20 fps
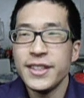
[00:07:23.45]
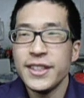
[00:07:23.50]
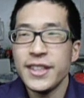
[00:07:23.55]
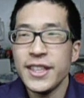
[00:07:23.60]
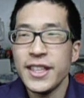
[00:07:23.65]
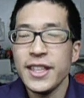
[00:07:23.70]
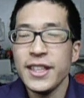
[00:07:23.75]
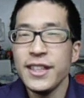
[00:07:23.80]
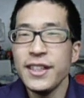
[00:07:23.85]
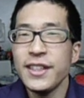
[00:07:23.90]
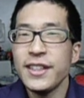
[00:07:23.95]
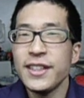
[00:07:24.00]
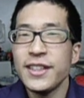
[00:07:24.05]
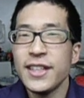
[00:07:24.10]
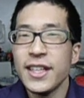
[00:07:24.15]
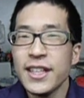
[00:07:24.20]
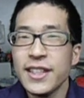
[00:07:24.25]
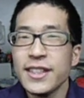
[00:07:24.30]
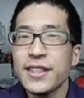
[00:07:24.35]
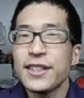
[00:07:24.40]
and
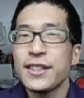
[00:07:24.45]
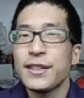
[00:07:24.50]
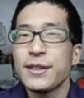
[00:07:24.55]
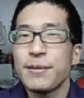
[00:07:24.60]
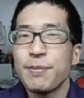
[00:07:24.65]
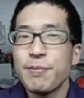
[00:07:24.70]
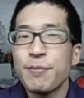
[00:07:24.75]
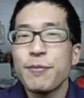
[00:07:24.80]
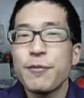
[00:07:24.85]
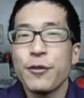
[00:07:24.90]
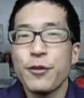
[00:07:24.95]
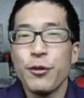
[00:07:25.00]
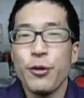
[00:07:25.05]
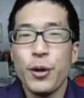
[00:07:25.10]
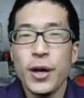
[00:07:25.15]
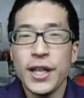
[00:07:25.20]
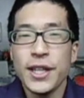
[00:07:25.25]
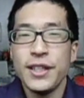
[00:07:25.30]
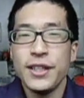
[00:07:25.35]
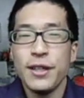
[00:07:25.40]
that's
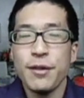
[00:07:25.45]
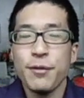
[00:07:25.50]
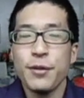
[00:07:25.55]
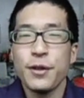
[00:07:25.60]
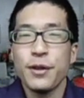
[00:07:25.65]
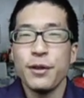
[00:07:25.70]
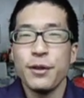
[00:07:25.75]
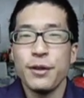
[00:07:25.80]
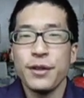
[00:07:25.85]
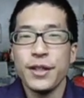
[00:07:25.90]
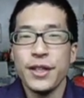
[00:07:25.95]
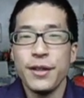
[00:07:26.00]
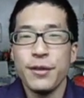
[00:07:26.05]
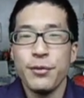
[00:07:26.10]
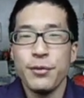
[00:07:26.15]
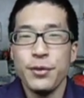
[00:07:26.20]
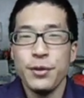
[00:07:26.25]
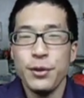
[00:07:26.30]
quite difficult if